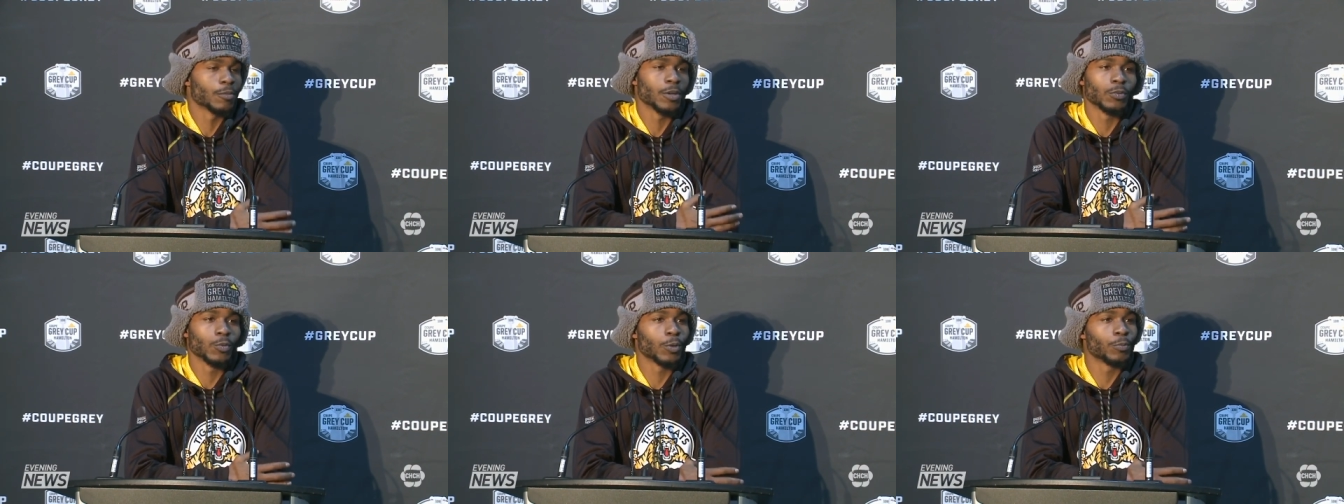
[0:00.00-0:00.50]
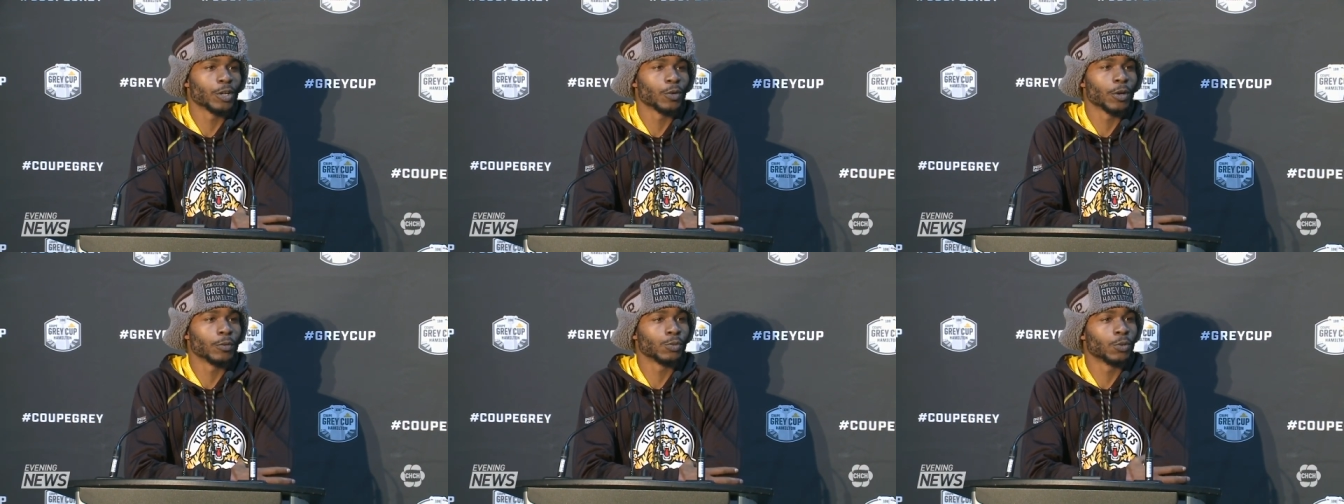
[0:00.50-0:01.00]
What better
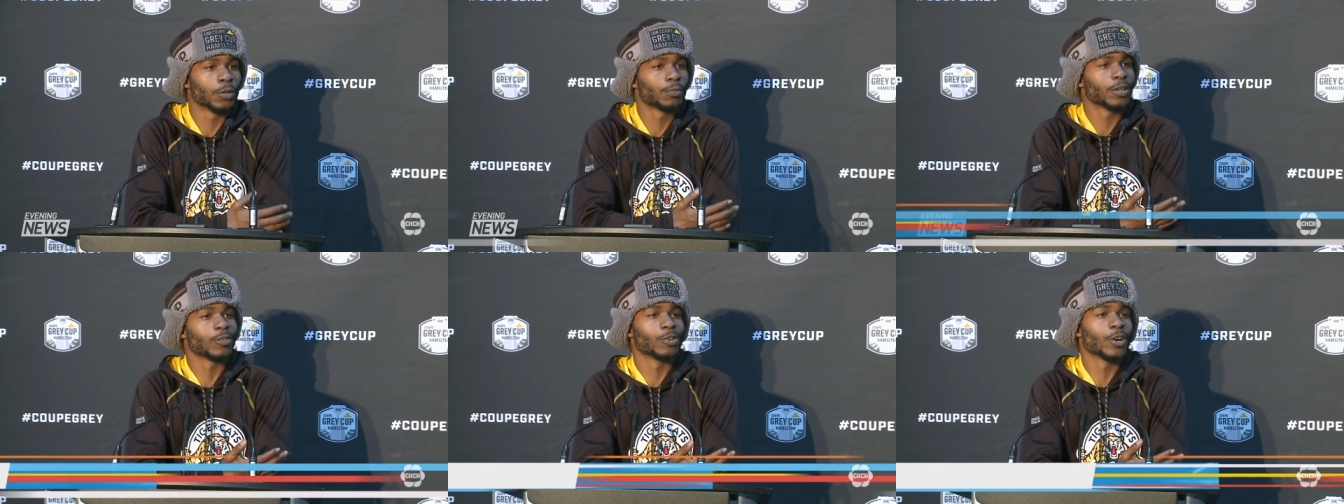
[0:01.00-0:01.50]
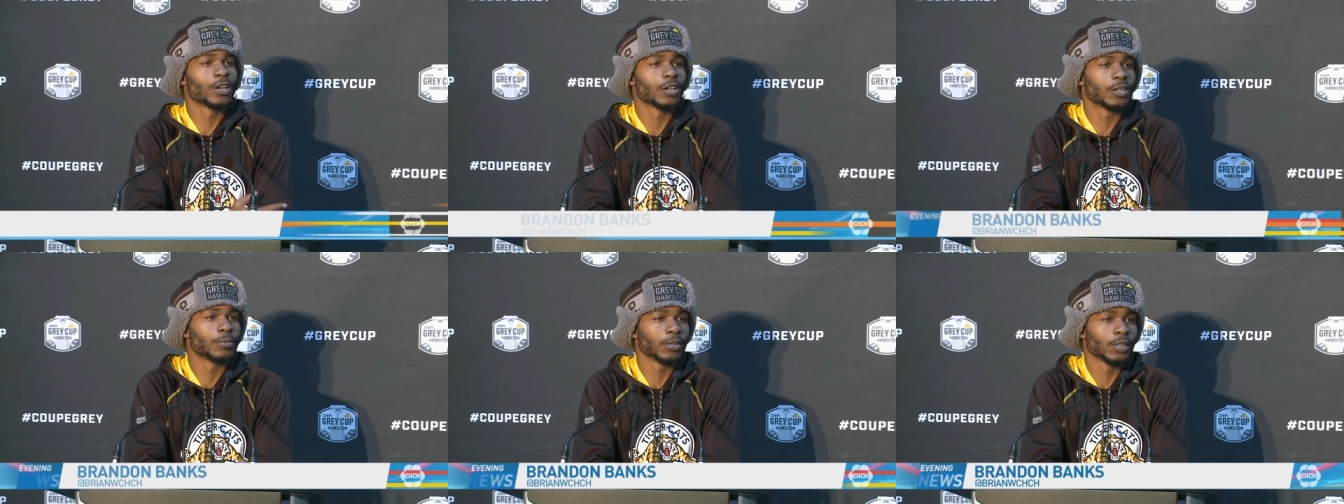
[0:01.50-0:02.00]
way would you want to play a Grey
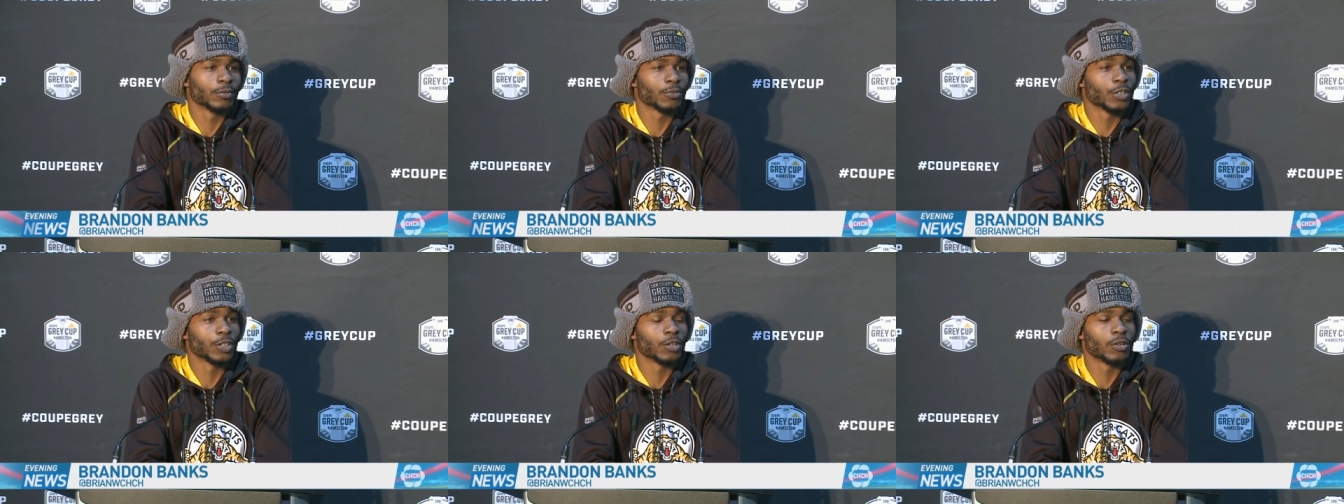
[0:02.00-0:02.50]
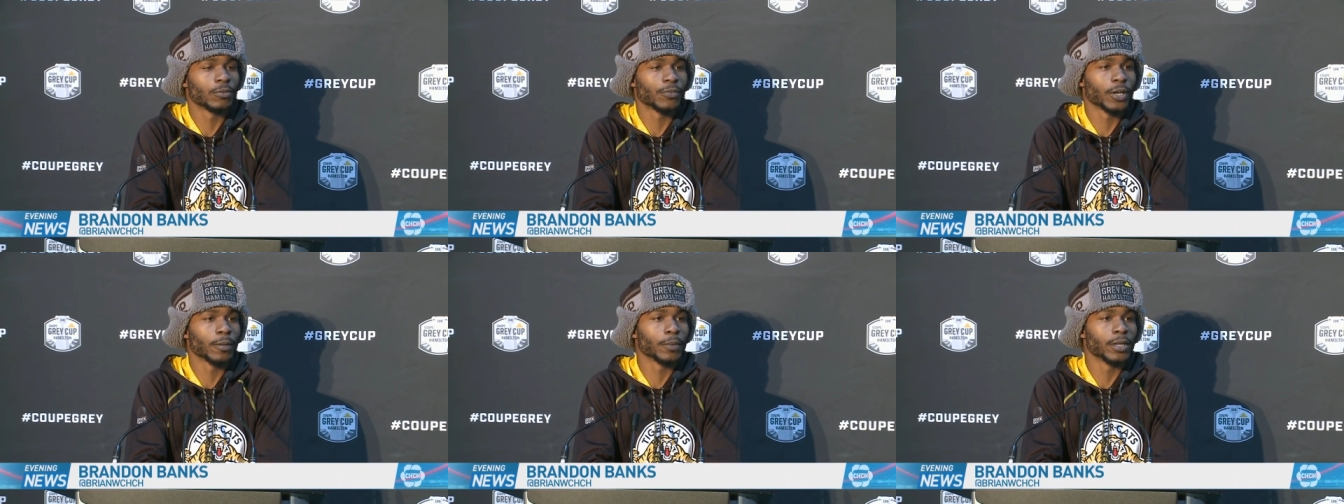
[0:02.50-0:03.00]
Cup in front of your own
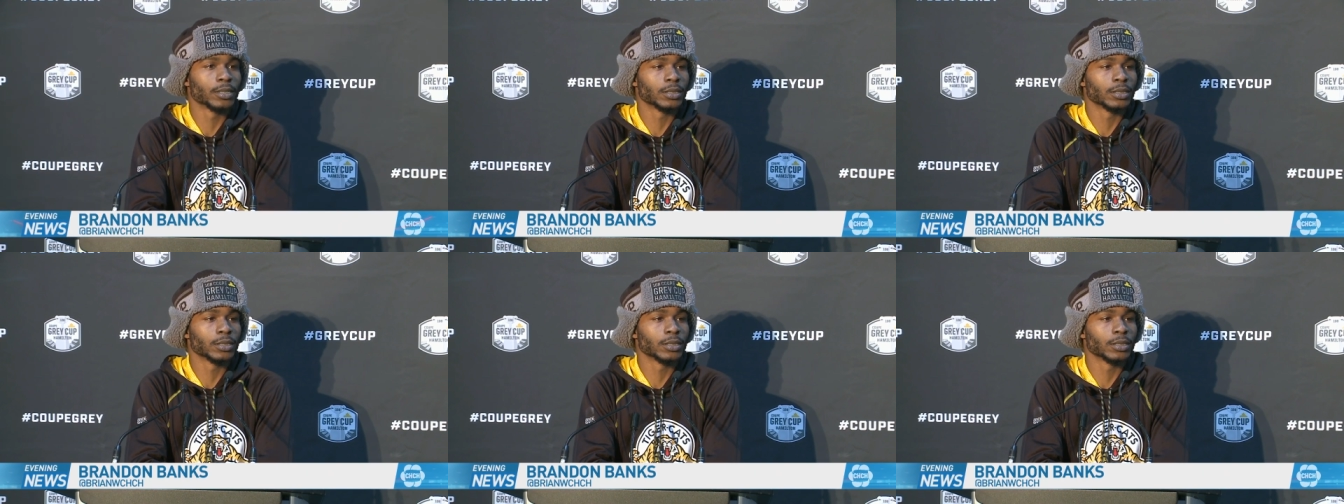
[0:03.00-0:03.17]
fan base?